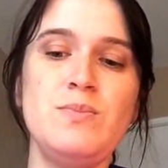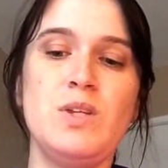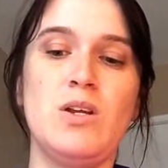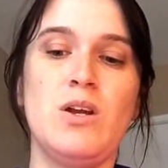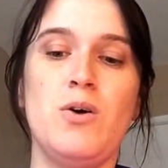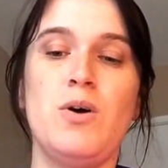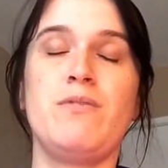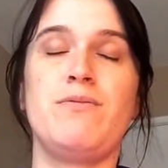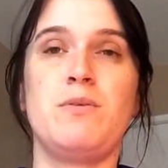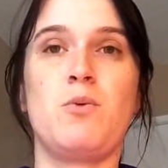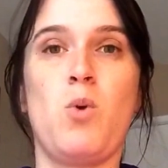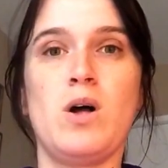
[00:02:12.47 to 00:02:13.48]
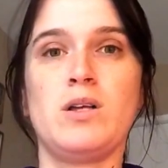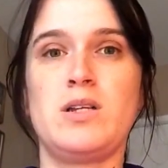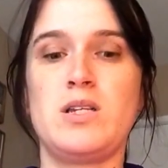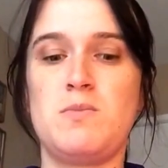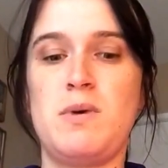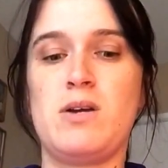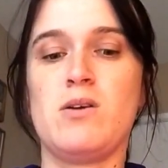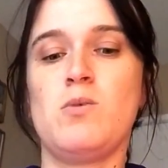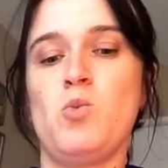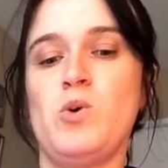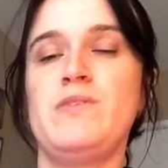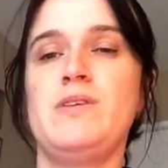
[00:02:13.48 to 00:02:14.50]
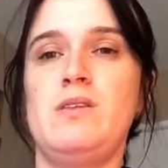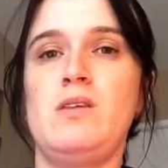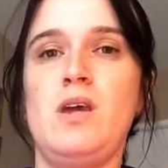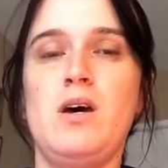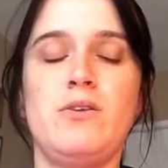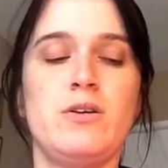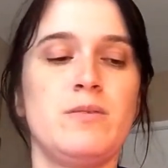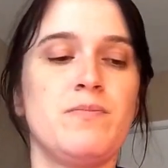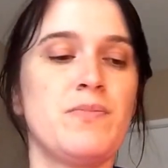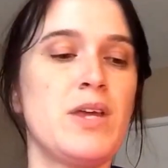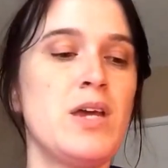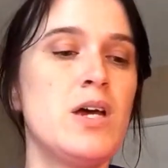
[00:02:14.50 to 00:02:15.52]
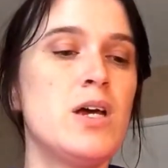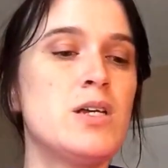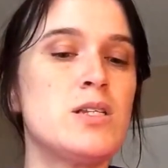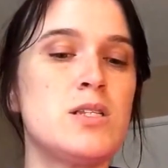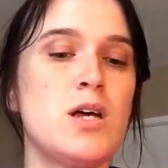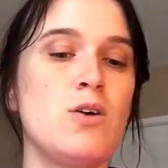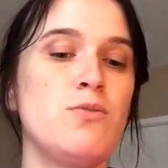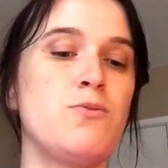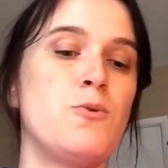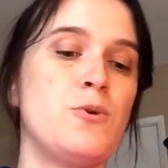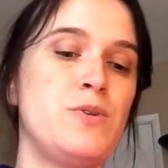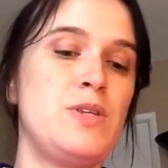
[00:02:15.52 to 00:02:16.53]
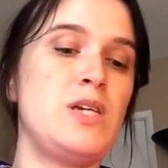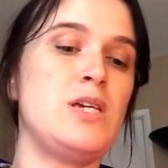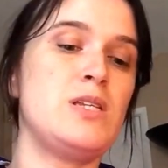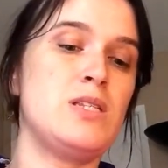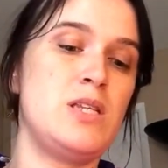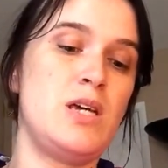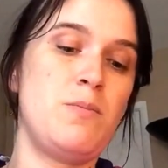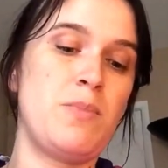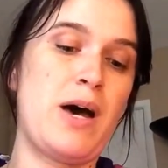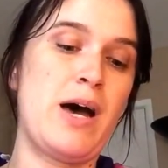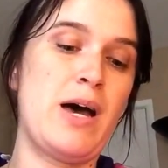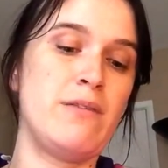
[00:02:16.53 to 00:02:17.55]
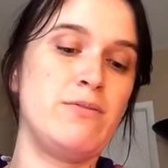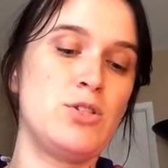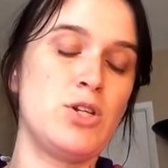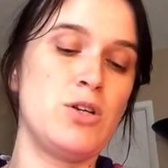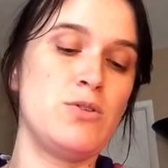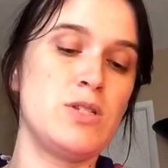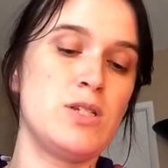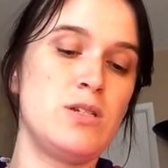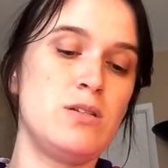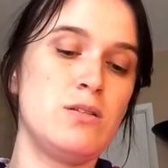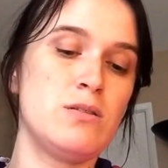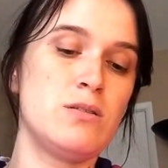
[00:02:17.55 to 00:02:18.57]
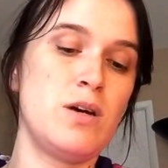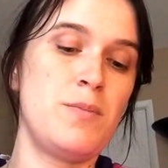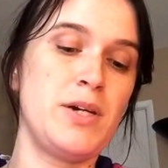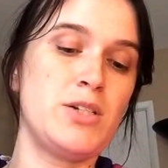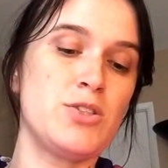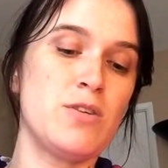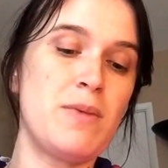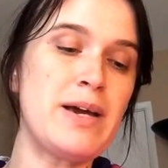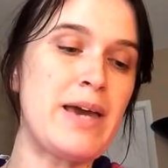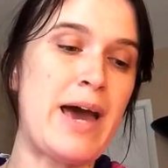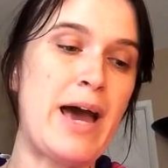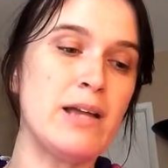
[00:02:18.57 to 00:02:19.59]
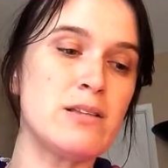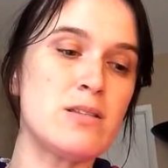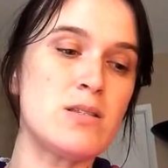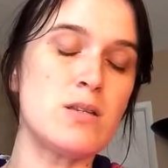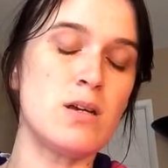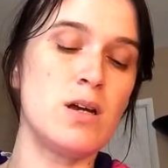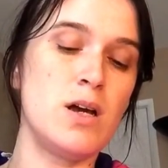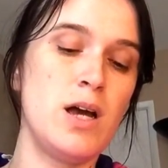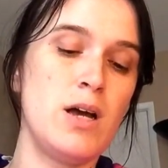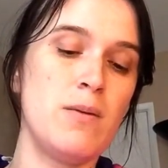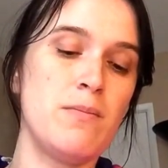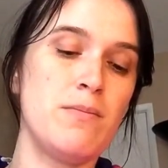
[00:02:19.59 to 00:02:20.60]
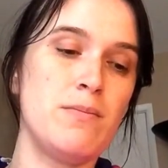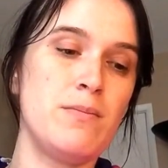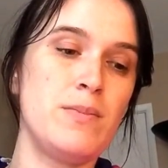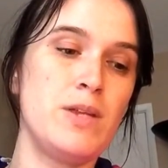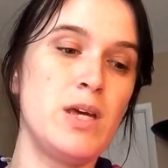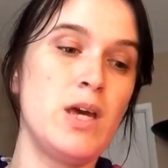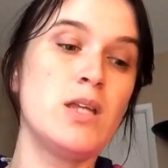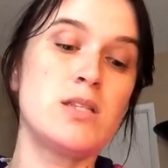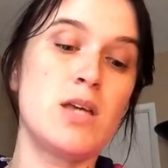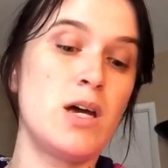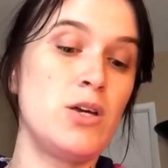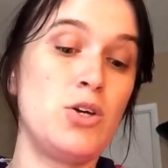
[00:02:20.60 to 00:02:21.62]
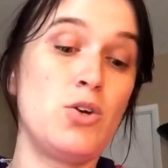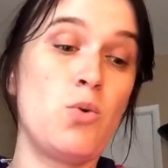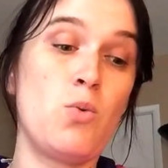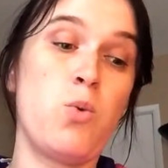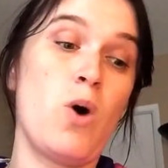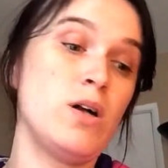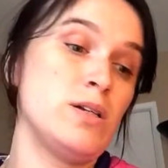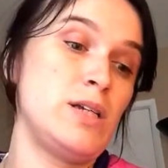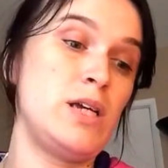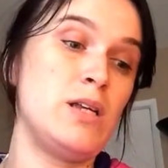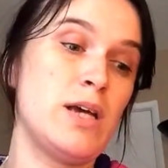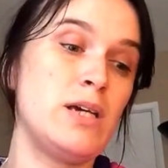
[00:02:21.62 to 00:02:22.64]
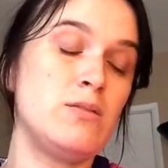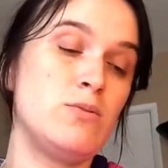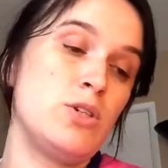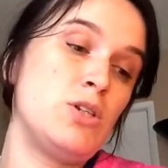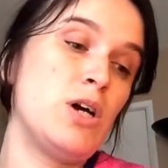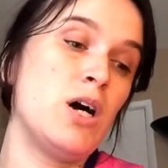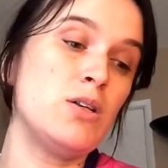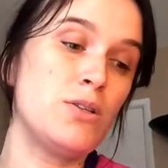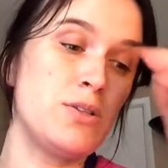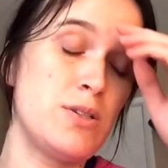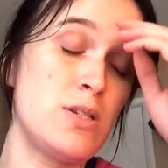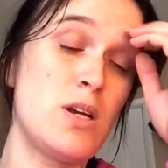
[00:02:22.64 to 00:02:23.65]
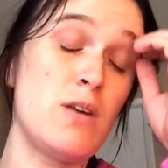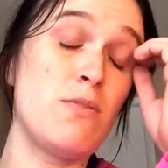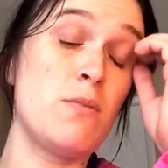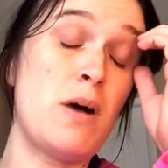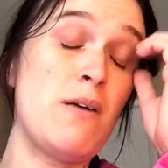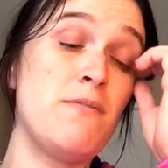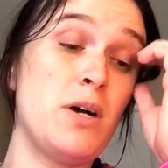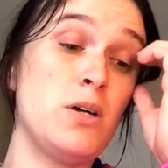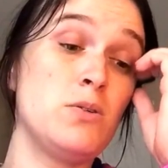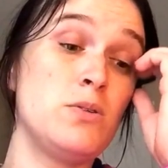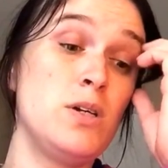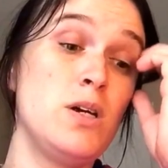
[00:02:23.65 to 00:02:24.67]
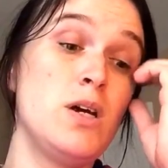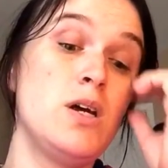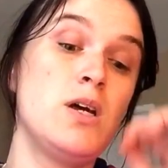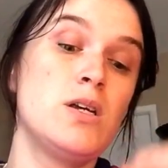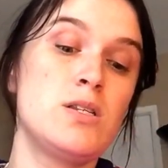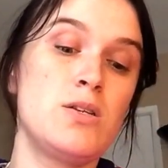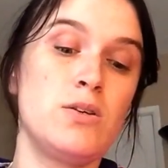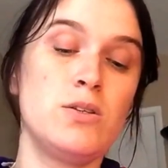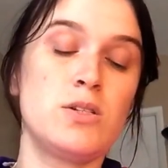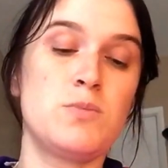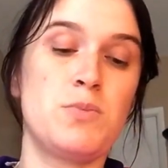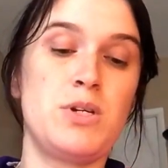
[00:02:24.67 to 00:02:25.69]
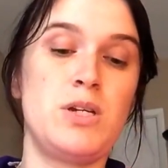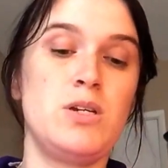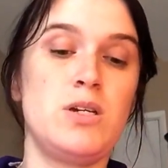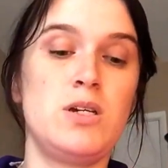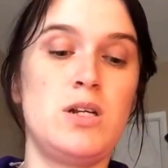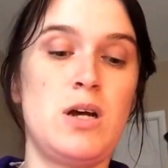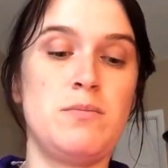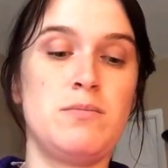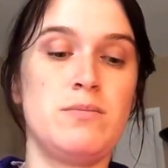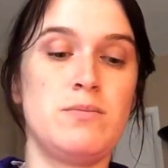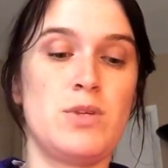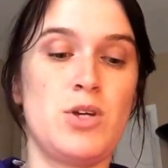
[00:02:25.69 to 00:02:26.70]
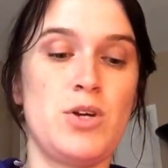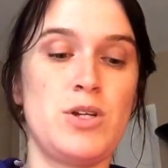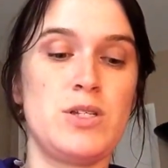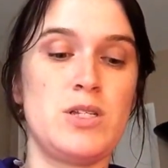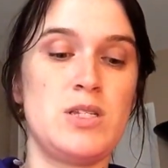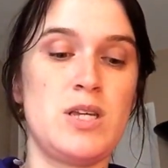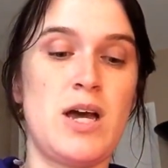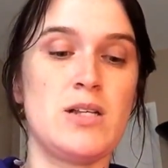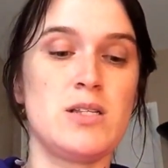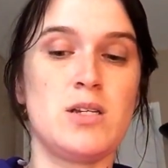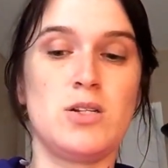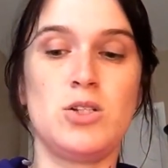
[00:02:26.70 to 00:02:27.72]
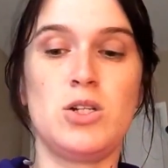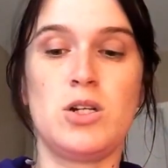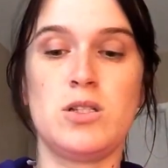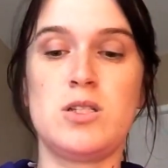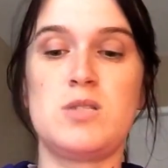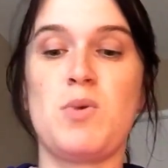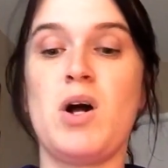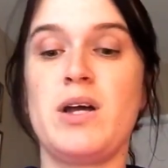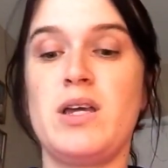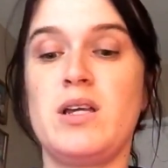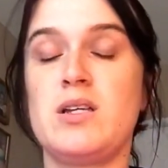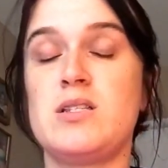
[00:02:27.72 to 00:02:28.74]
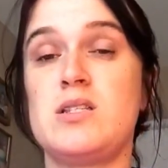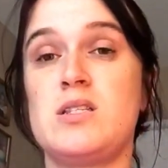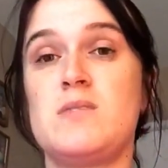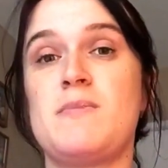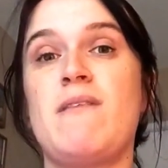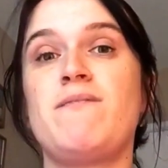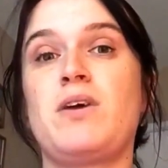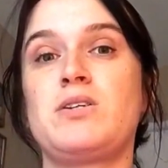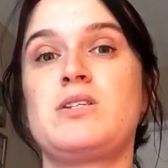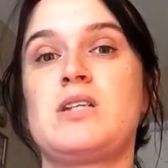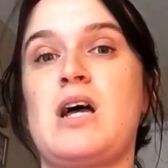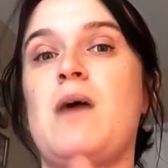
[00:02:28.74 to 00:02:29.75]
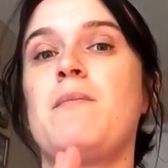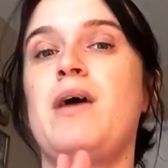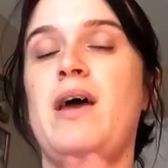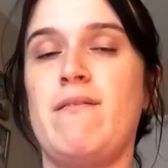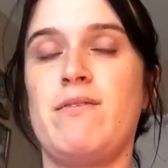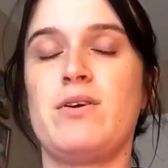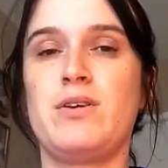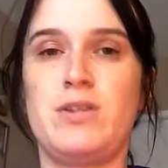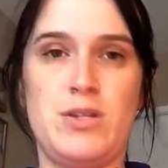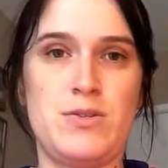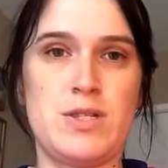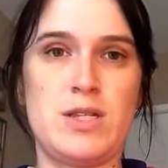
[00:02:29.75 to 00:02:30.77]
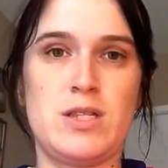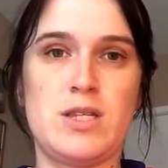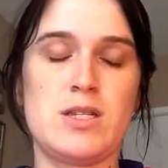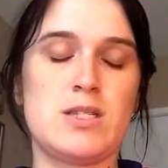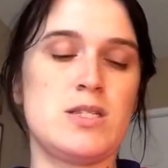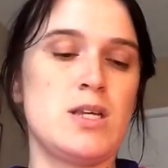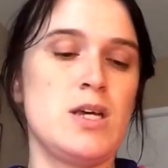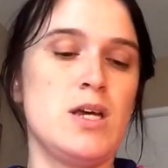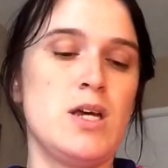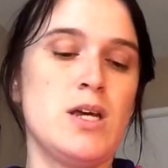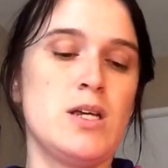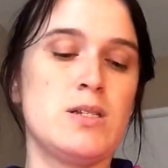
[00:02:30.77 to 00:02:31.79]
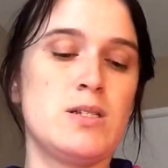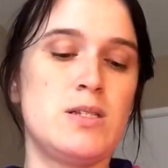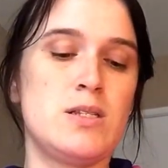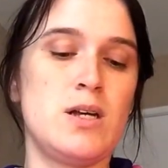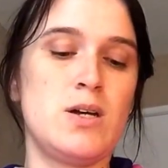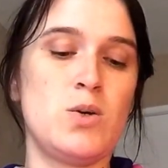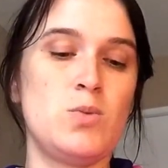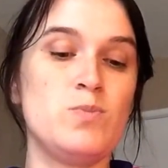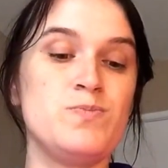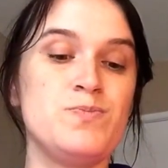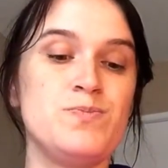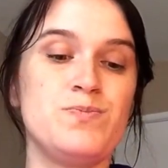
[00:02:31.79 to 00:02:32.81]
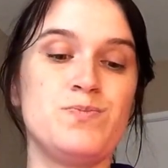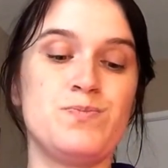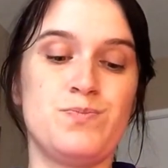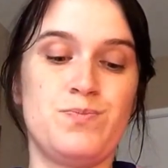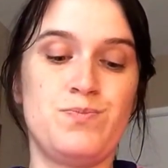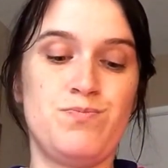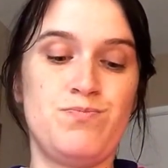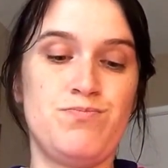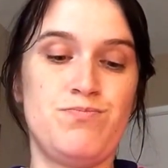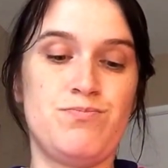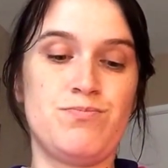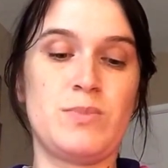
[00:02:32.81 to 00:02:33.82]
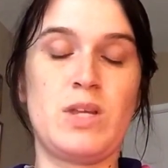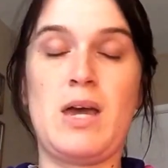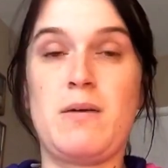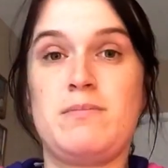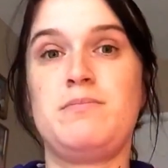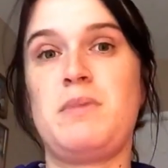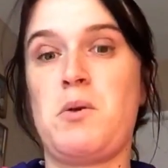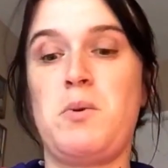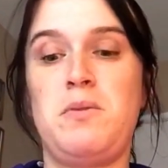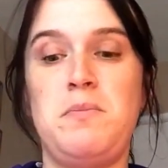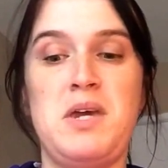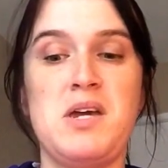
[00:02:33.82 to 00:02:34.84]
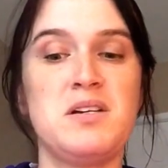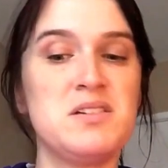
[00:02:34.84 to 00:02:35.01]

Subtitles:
You know, if the quality is better on one than the other. So for the Zip, I have chosen a picture of my cats. It's got good quality, like good color and stuff on my phone. So it looks pretty good. I'm curious to see how it's going to look on the Sprocket, because this is my first time ever using this. So, yeah, bear with me.